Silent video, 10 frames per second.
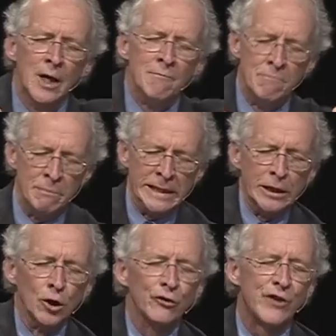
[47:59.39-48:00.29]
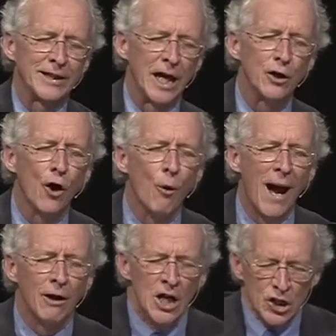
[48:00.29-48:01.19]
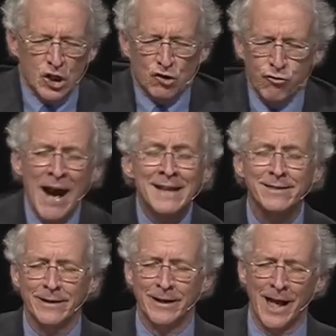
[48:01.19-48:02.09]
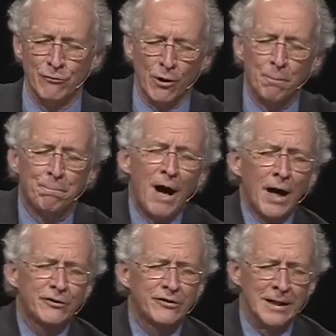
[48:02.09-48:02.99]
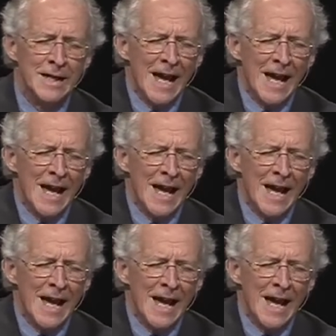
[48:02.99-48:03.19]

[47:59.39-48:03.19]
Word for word: meals that they go out strengthened and robust and,